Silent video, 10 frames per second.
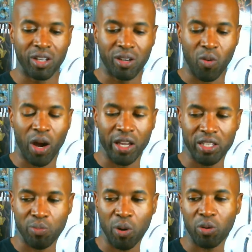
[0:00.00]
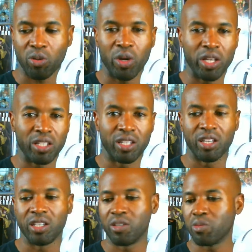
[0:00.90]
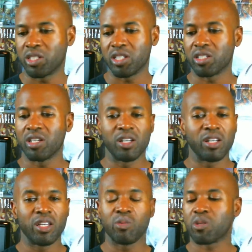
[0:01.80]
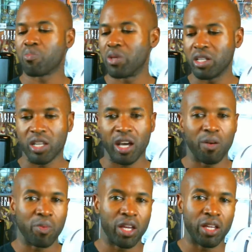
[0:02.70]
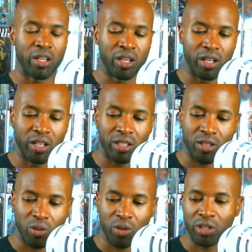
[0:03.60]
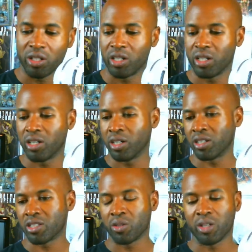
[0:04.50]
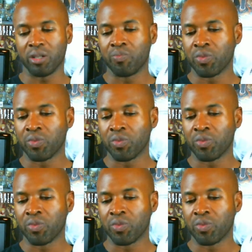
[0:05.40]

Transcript: why he spoke the way he did. He was a beaten down man, torn up.